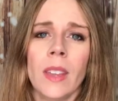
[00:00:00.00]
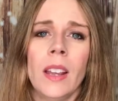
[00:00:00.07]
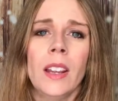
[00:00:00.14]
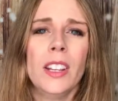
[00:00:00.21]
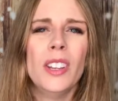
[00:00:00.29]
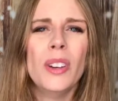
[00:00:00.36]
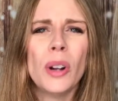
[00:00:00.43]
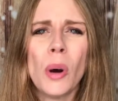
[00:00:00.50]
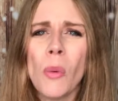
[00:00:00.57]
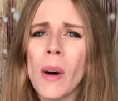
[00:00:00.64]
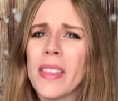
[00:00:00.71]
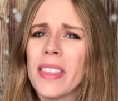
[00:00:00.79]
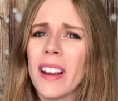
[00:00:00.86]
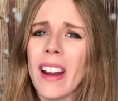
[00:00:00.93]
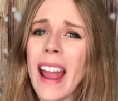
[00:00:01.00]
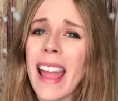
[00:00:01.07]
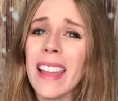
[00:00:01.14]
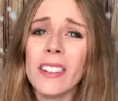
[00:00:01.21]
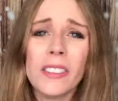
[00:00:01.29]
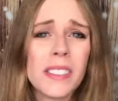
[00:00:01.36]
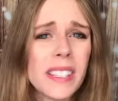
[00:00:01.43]
You don't want their
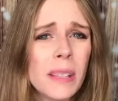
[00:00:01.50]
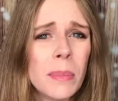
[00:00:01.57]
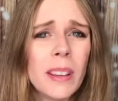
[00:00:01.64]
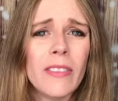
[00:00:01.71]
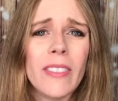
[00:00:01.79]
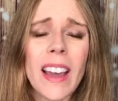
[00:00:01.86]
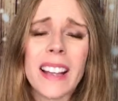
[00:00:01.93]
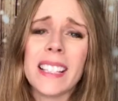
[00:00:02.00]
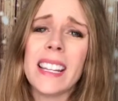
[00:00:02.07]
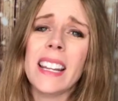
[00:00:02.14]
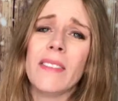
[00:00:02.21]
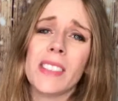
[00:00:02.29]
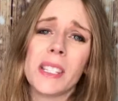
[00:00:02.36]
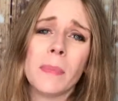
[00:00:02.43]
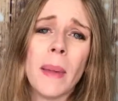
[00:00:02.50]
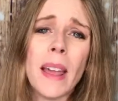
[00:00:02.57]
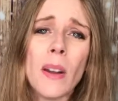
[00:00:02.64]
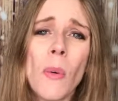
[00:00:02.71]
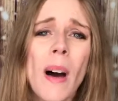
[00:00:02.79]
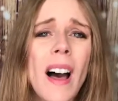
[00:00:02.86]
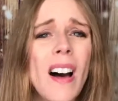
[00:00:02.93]
angles to be affected if it's been a
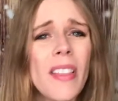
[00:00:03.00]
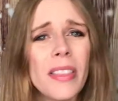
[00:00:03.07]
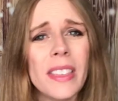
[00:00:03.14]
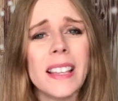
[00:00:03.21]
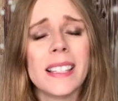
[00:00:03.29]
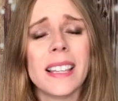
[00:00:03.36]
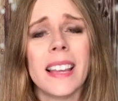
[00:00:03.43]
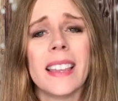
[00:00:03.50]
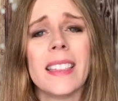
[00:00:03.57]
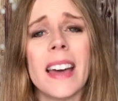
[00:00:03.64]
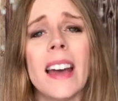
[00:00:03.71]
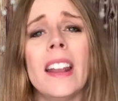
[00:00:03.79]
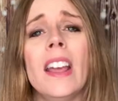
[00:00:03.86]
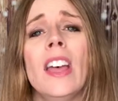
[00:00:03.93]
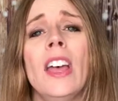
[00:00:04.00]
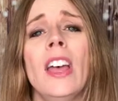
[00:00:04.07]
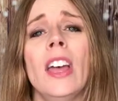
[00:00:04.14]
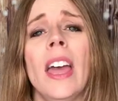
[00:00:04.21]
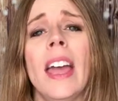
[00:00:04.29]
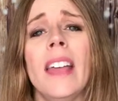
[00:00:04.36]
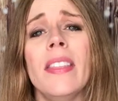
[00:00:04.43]
while and things like that.
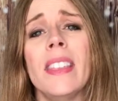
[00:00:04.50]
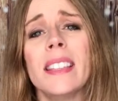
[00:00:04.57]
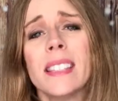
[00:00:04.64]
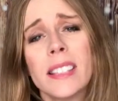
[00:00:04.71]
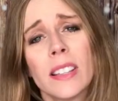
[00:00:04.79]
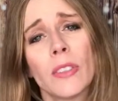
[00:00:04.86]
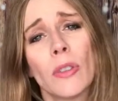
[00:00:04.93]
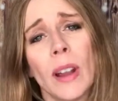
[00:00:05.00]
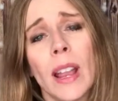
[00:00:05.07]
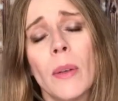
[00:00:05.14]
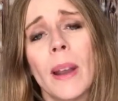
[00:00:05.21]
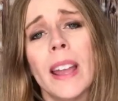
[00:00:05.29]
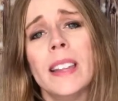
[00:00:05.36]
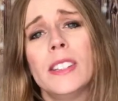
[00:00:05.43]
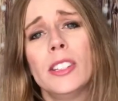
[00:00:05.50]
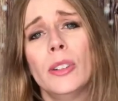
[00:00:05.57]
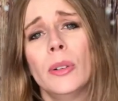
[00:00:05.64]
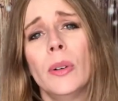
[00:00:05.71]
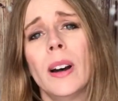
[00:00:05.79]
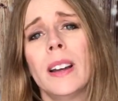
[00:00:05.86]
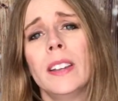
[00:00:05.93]
And this is a great way
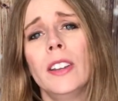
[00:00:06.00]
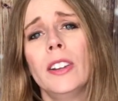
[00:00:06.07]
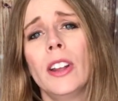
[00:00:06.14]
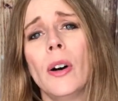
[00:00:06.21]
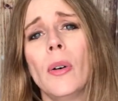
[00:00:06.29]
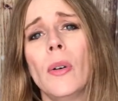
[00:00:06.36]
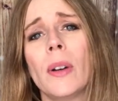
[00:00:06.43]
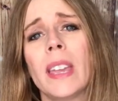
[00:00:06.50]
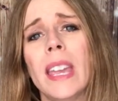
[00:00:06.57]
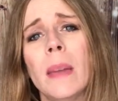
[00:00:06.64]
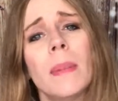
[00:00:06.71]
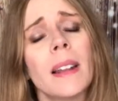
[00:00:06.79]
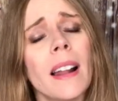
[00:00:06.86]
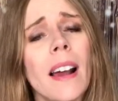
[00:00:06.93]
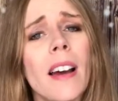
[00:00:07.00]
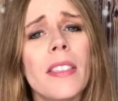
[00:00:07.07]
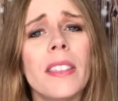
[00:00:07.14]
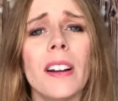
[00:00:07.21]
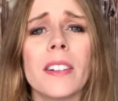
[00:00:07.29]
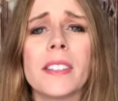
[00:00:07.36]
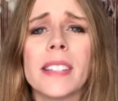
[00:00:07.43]
to, keep an eye on
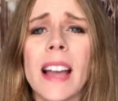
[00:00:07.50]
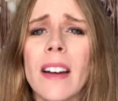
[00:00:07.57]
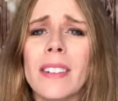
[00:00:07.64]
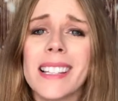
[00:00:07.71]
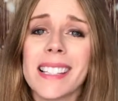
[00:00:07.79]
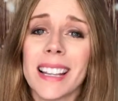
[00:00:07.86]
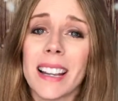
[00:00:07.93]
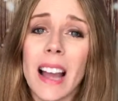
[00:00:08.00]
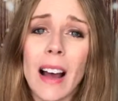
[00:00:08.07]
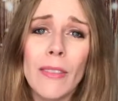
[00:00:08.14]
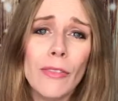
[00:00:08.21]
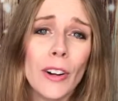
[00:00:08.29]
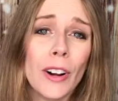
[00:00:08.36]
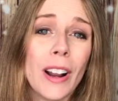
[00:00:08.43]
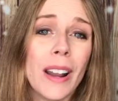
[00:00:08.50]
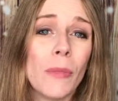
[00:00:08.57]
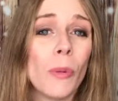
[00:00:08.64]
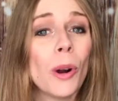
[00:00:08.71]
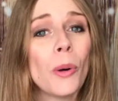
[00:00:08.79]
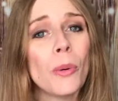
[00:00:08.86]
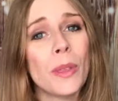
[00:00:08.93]
their soundness and comfort and
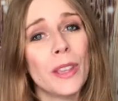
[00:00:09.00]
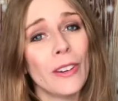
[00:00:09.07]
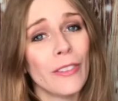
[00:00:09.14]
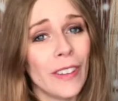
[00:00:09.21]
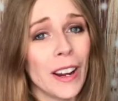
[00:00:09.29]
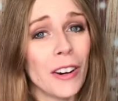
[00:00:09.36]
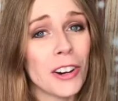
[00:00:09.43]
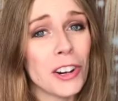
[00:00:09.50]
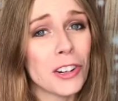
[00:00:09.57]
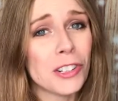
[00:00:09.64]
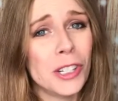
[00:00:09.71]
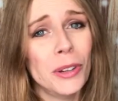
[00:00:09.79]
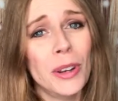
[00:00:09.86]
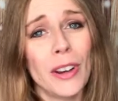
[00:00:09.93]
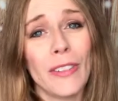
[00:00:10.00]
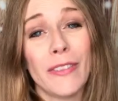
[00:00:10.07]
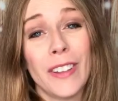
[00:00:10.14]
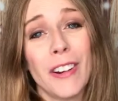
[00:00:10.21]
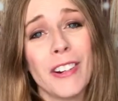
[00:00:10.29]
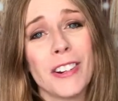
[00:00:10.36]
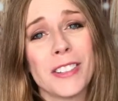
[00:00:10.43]
work with your farrier too. Your
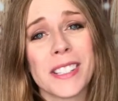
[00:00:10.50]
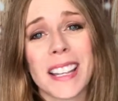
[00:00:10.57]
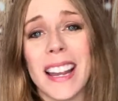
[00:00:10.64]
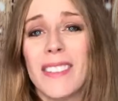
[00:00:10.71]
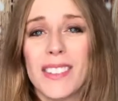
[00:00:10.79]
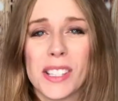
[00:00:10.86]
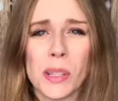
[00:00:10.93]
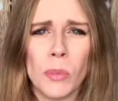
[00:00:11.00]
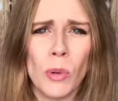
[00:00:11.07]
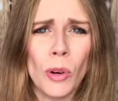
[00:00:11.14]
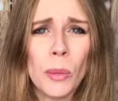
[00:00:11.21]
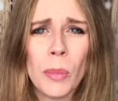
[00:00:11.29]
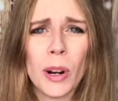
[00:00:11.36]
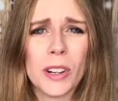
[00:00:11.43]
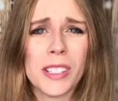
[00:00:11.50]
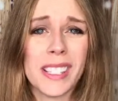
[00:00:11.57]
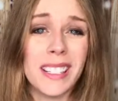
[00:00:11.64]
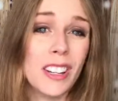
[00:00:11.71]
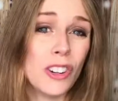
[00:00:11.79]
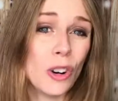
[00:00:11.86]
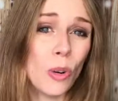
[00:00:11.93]
farrier is kind of a support person
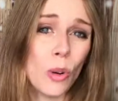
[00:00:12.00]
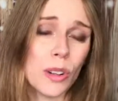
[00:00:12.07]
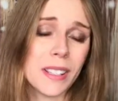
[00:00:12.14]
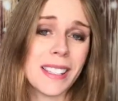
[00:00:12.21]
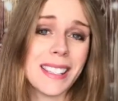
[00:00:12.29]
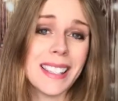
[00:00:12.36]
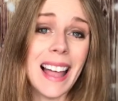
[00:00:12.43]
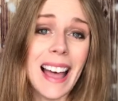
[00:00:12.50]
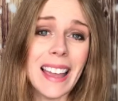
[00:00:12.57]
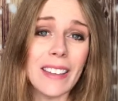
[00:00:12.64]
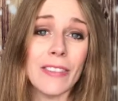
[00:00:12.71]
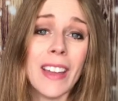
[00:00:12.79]
in your horse's life.